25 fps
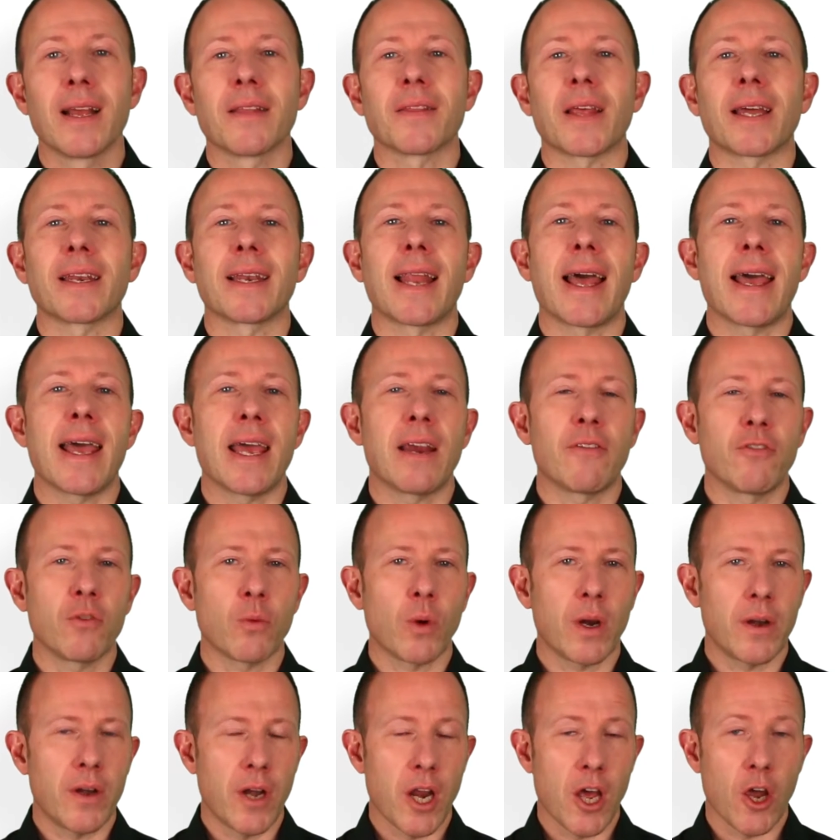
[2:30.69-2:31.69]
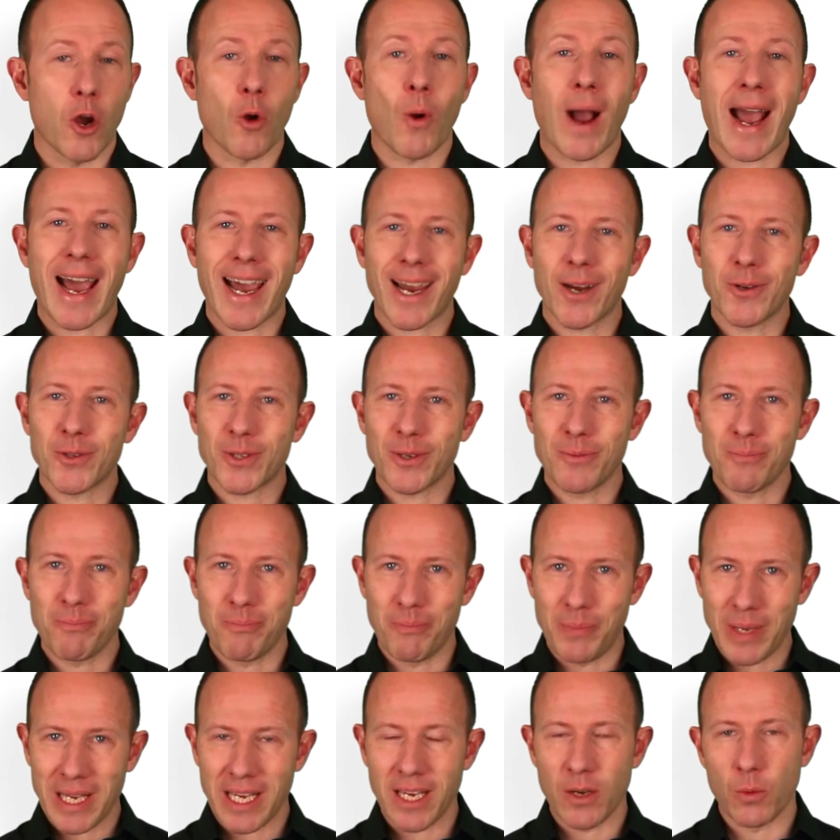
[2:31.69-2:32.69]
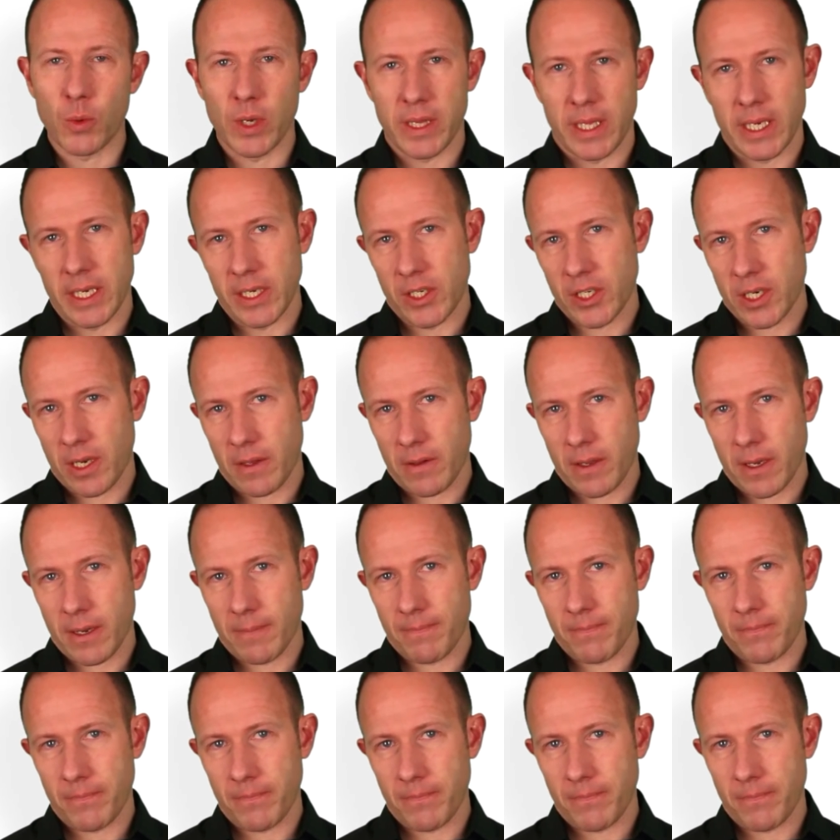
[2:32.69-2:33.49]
that let everyone know how to be with each other,